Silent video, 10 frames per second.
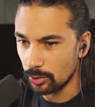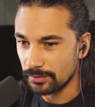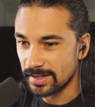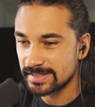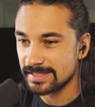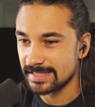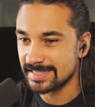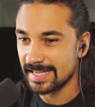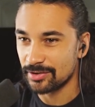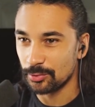this is a
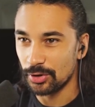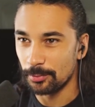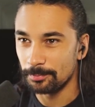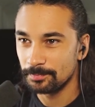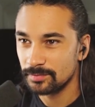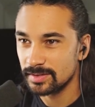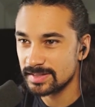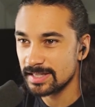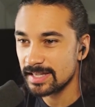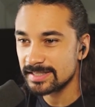sick room.
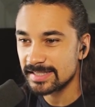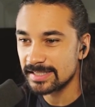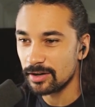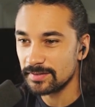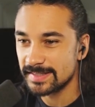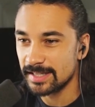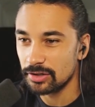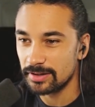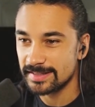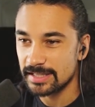See, this isn't on the
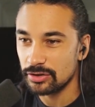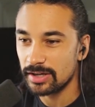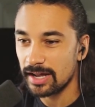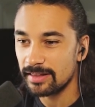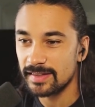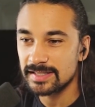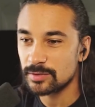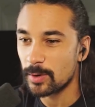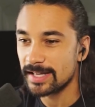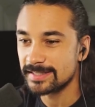Zillow listing. You got it. This
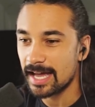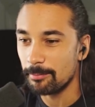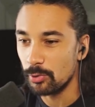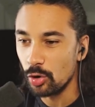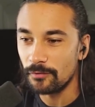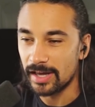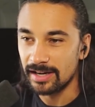is why it's not moving.